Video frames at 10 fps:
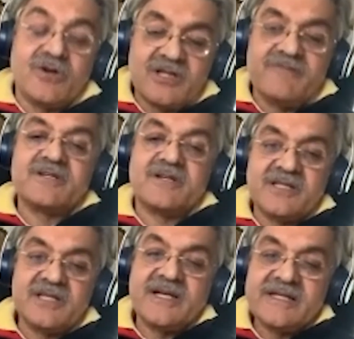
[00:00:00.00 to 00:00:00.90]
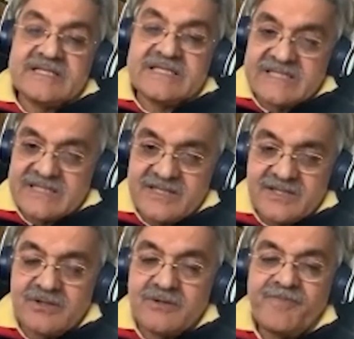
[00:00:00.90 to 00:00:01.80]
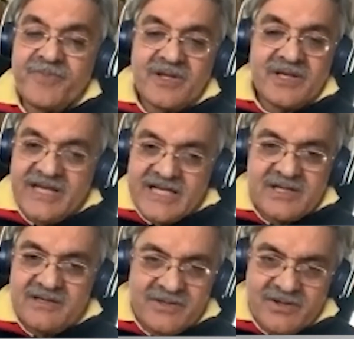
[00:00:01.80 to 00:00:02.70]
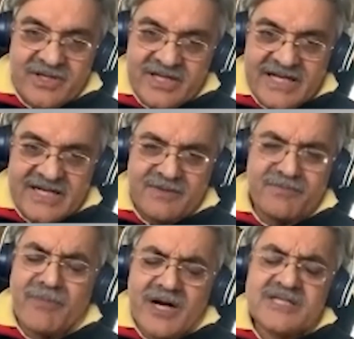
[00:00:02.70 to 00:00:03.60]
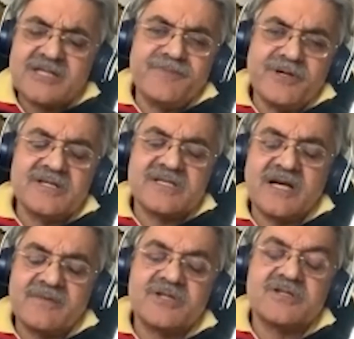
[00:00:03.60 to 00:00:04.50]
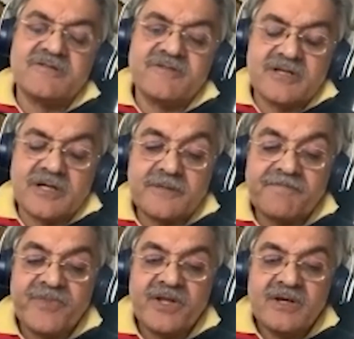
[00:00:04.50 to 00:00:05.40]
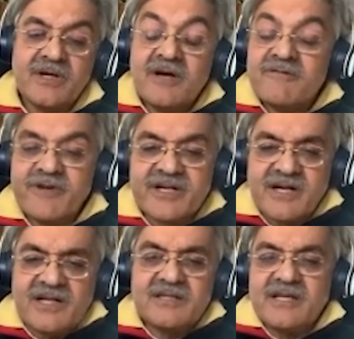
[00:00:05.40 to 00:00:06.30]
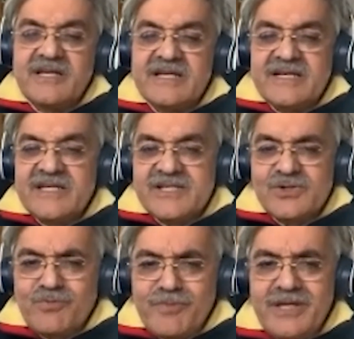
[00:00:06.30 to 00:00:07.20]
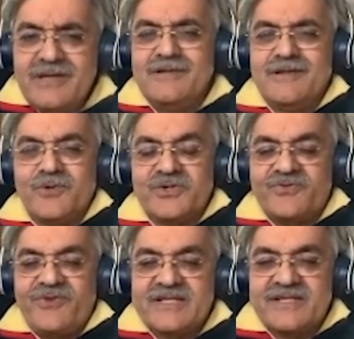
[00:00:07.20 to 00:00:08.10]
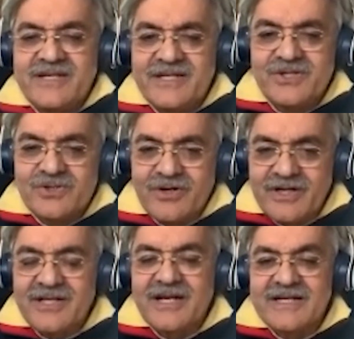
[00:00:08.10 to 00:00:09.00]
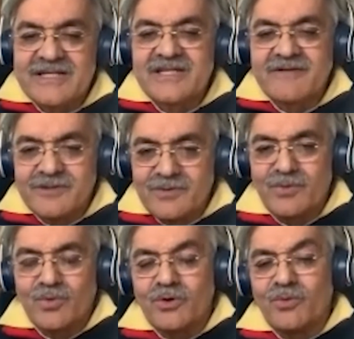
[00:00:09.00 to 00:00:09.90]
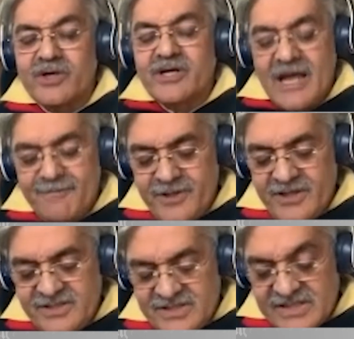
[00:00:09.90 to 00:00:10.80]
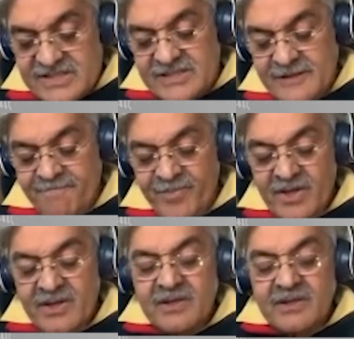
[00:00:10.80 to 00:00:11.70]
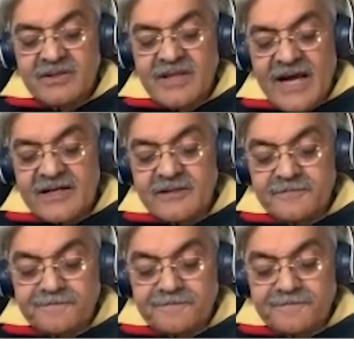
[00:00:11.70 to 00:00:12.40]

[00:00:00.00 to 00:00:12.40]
on the Vikrant in 1960. So he had, he had multiple assignments on the Vikrant. Vikrant is, to me, the most fascinating story in the 1971. What happened is this, that